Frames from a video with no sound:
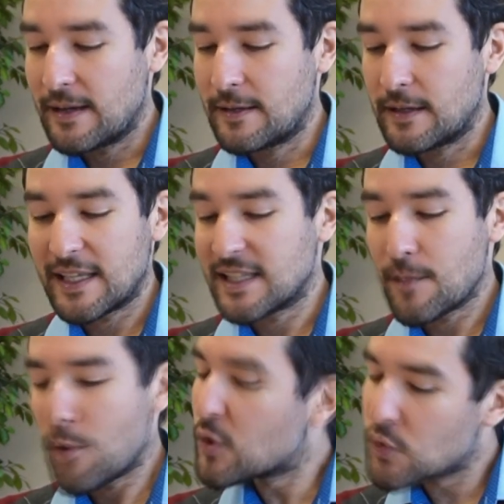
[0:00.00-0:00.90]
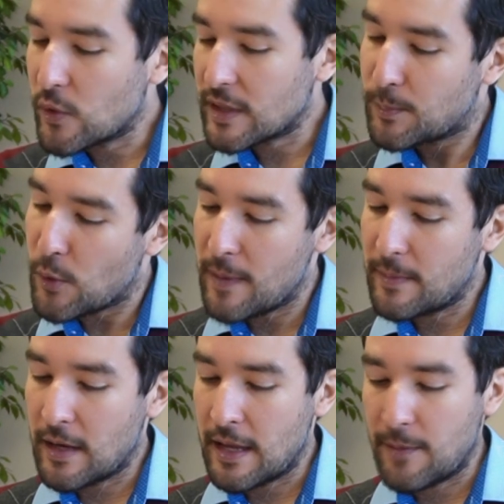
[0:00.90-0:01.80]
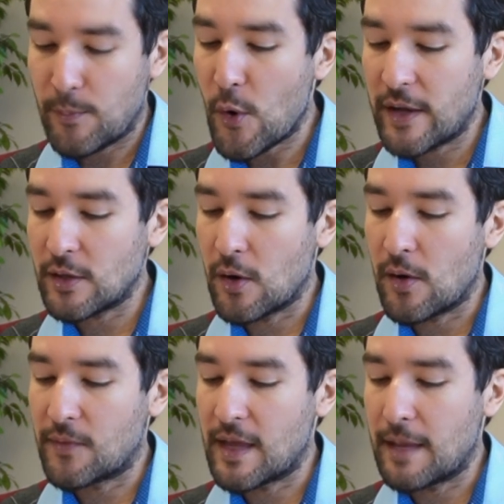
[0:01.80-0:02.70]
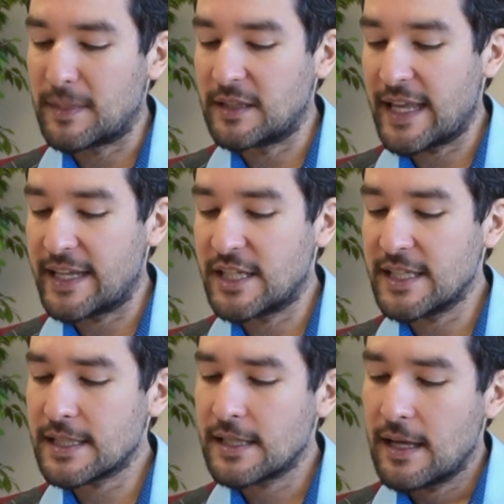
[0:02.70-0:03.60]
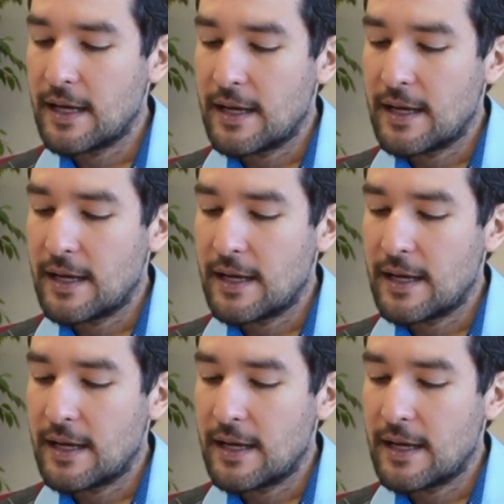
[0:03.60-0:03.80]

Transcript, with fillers: uh, he's the most quoted poem, uh, poet of the Middle Ages.